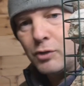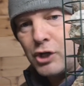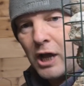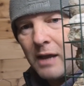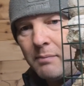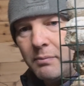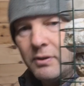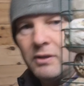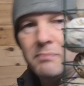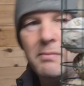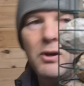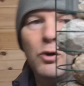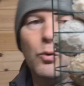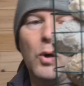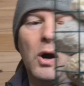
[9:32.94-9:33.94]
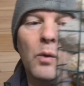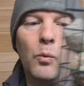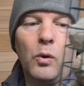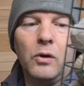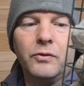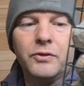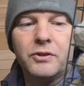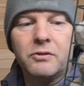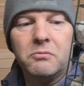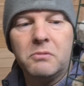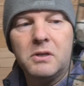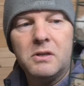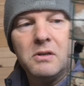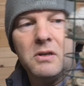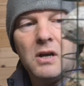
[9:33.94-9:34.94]
Chambers mealworm ones.
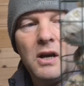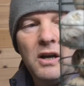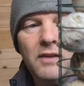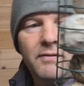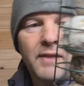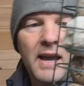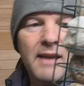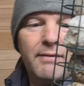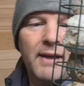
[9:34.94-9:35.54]
And they've